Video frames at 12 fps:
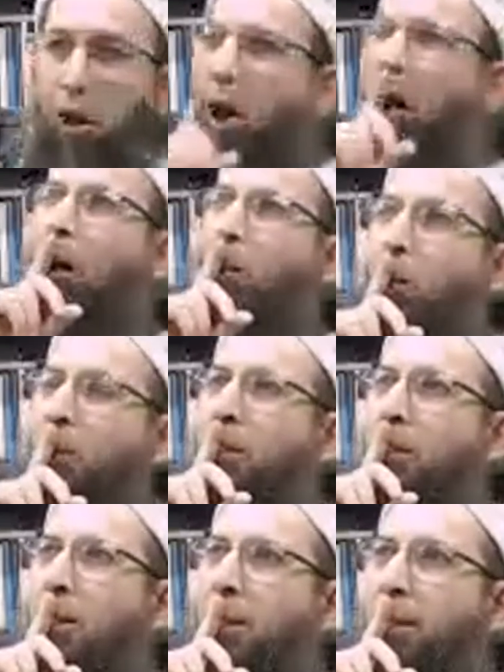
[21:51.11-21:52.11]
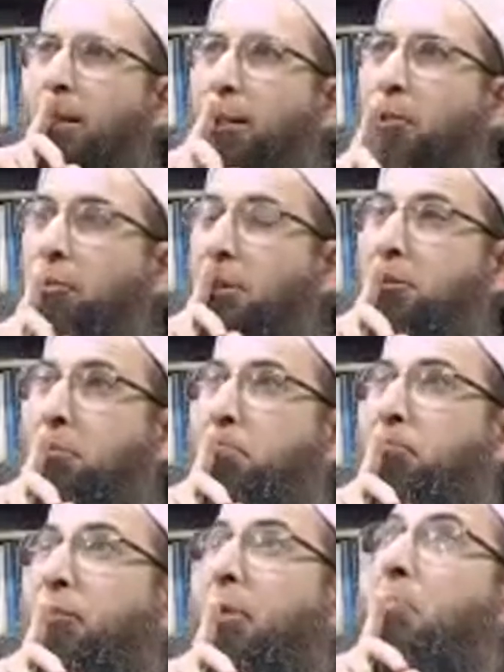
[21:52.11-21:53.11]
oh, it's a
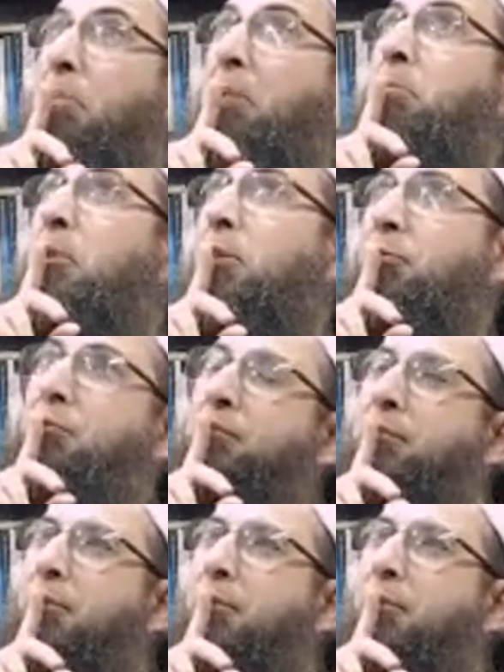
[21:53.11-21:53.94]
very big moon.